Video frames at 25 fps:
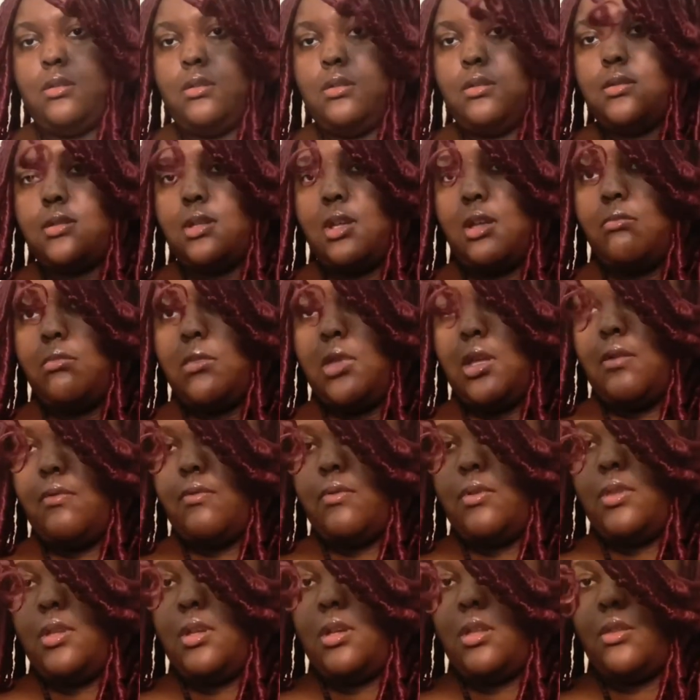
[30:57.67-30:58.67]
Same thing for
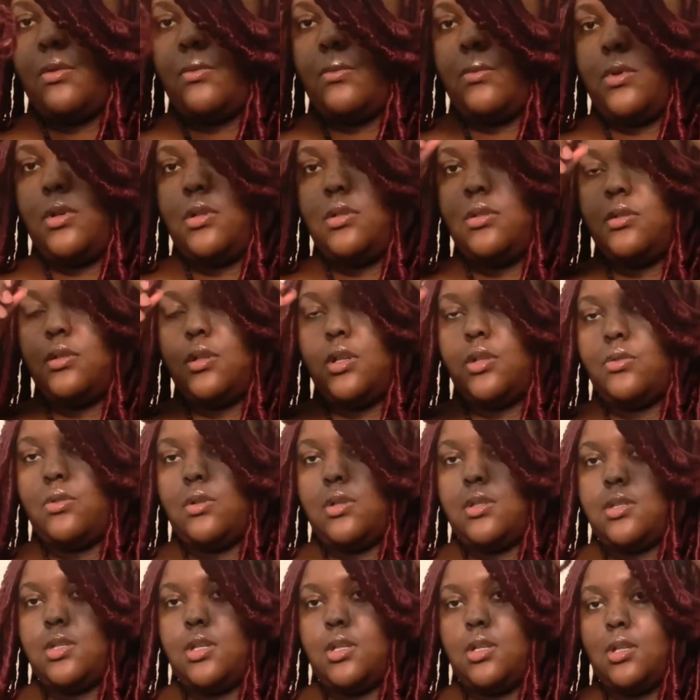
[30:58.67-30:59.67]
the other one so that you can
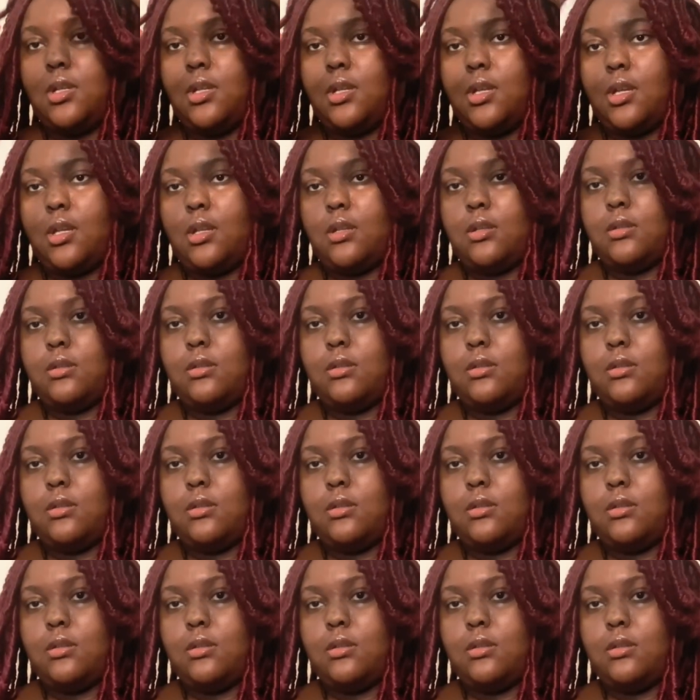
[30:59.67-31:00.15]
see it again.